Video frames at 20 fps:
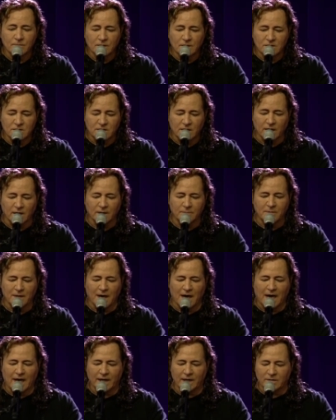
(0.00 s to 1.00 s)
And suddenly
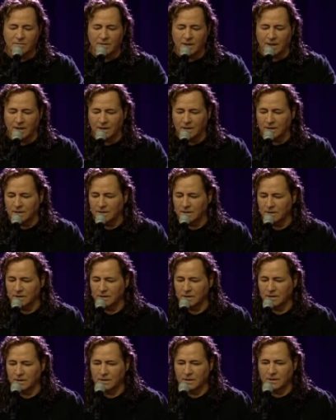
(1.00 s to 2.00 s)
behind me,
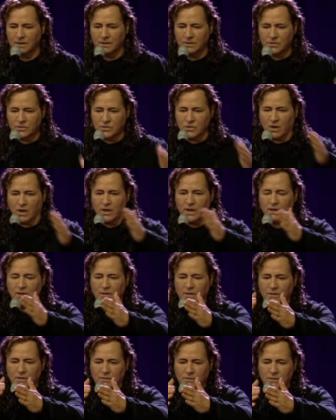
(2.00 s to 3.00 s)

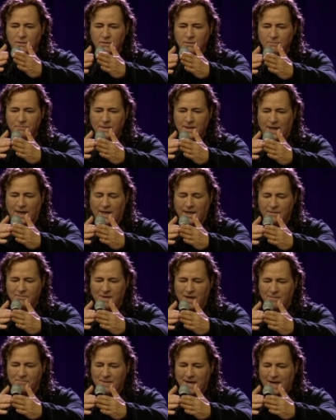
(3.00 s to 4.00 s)
starting behind
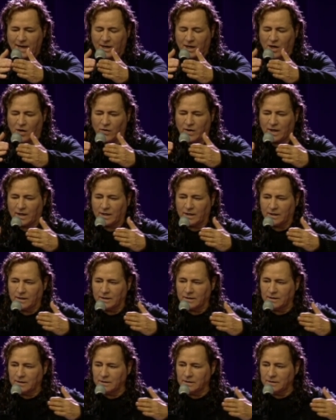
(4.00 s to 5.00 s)
my back, going
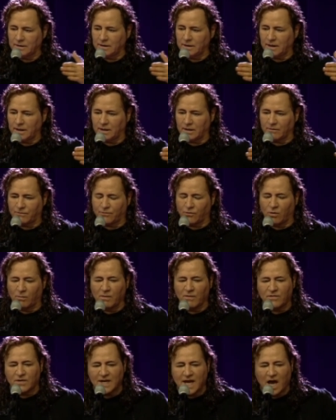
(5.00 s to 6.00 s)
in the form
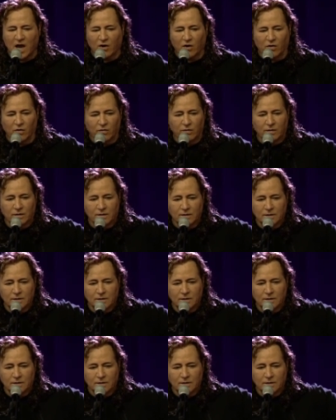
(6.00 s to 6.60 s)
of an arrow,